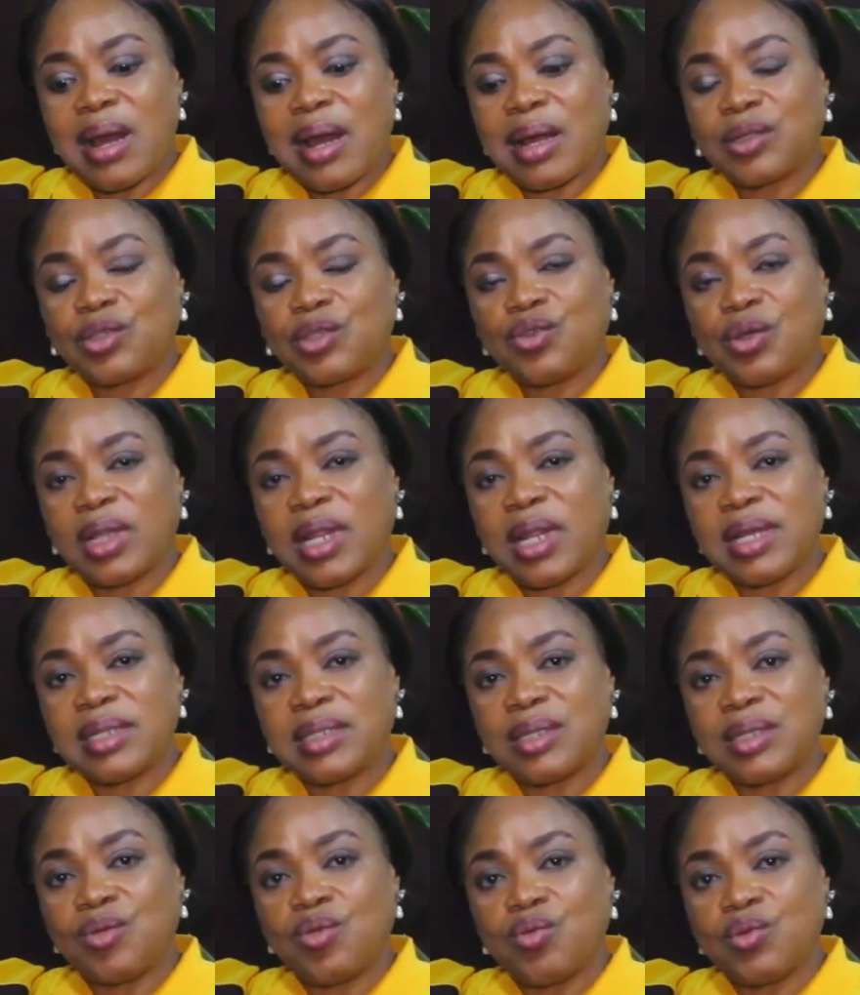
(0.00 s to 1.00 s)

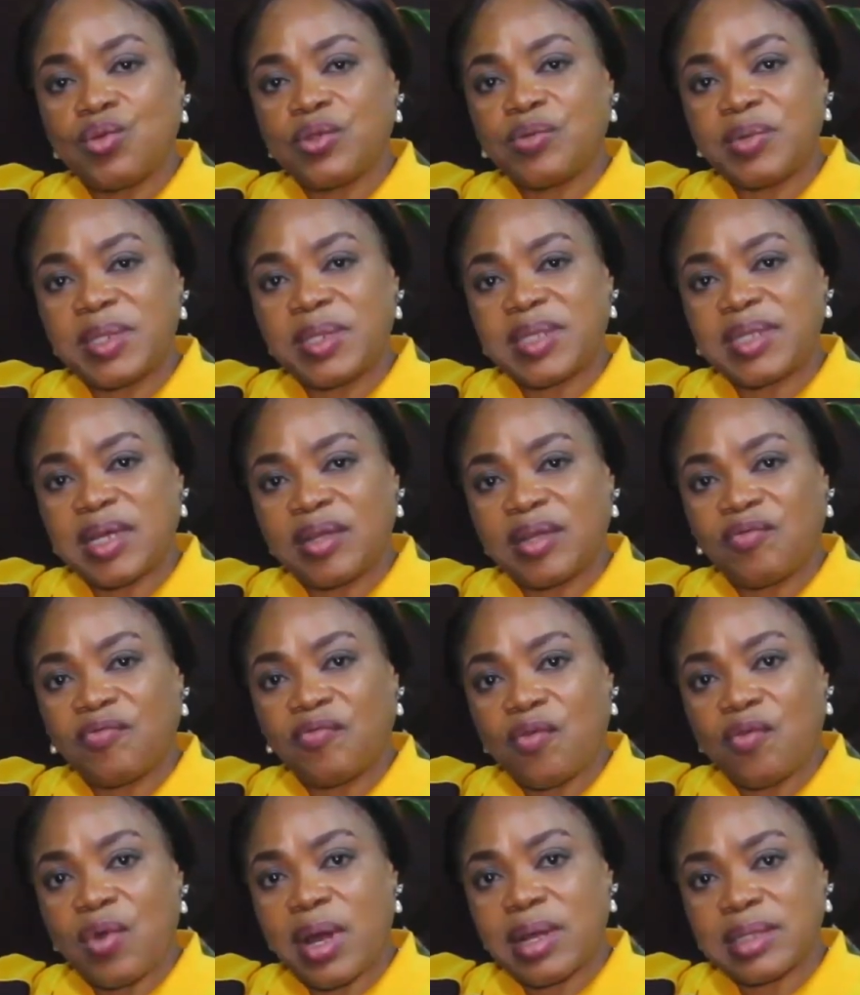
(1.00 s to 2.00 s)
actualize the goals we set
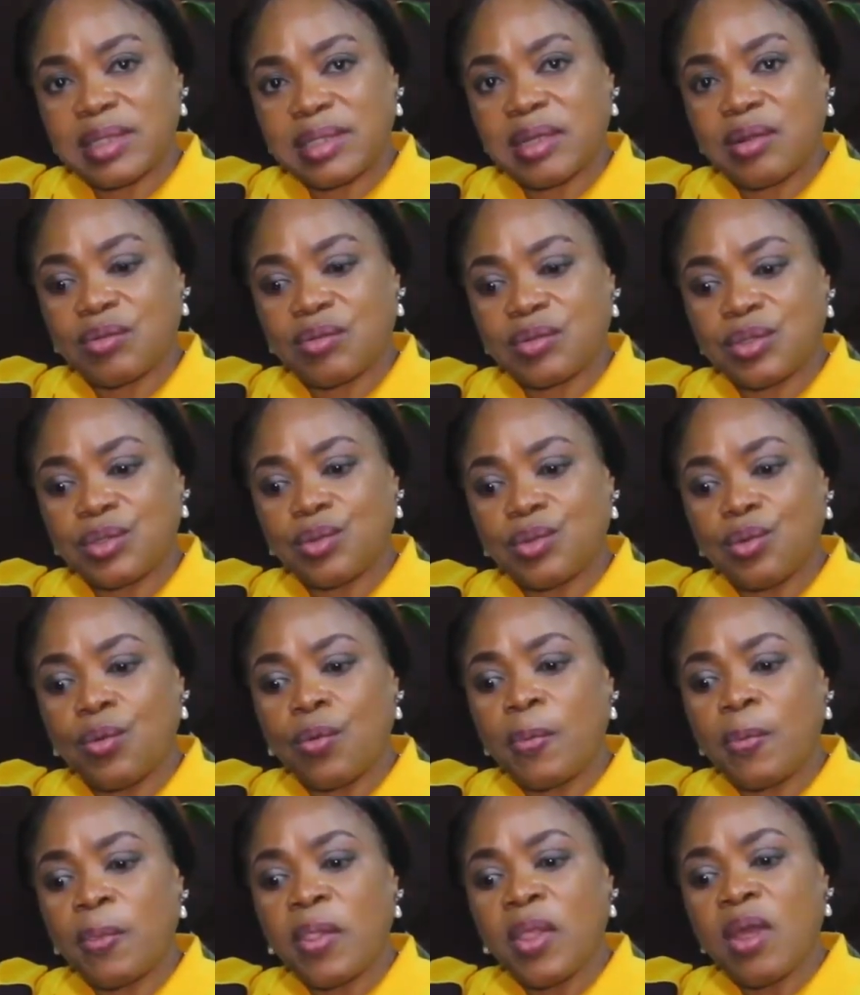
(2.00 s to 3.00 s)
for ourselves.
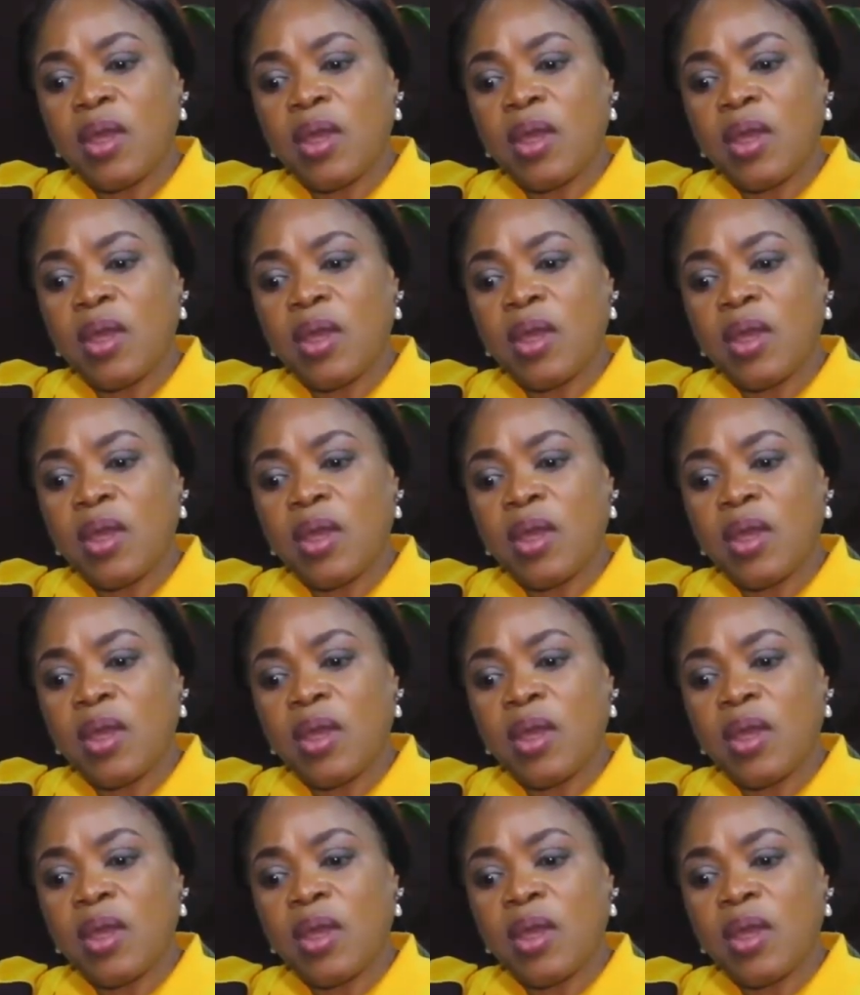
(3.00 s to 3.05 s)
So